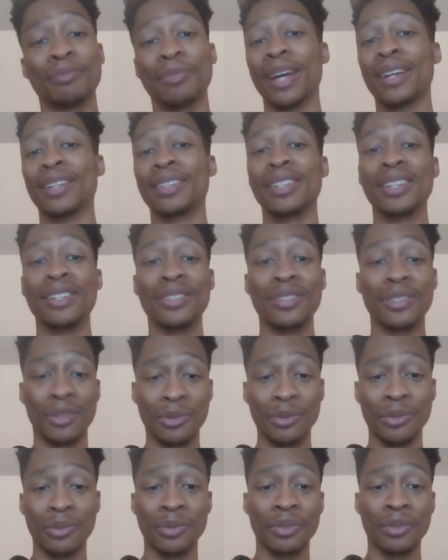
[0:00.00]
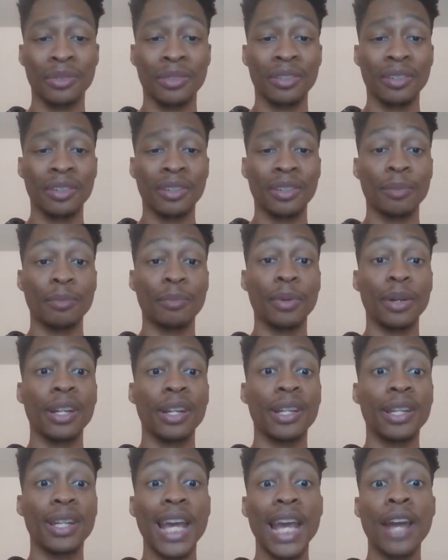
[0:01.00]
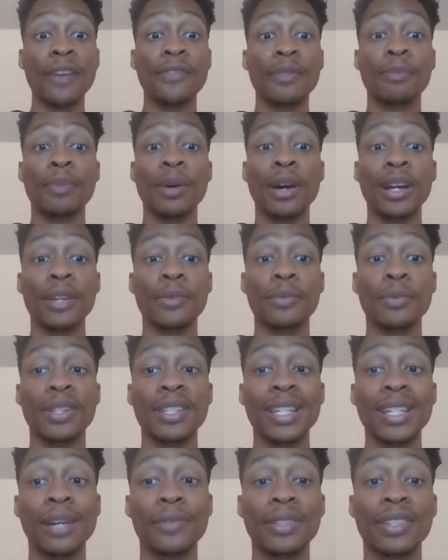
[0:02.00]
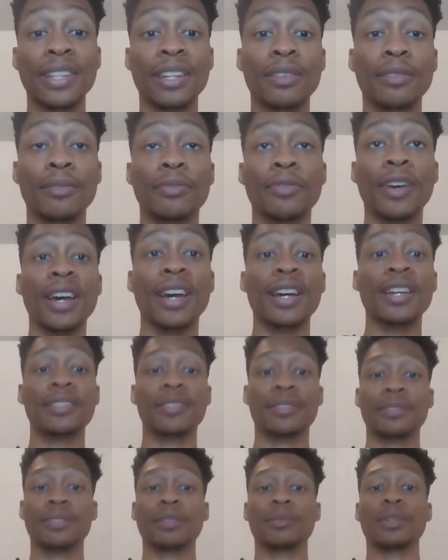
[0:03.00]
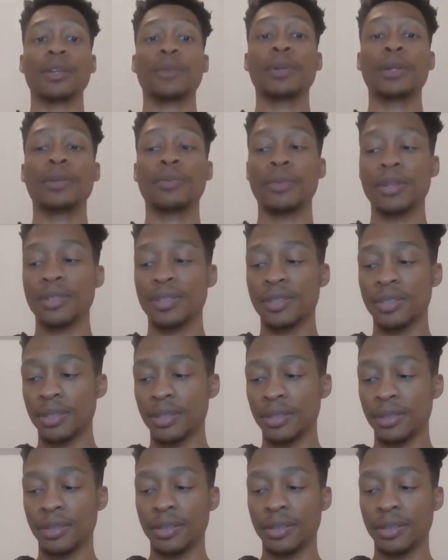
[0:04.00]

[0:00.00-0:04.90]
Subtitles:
back then too, but everybody wants everything faster and nobody wants to,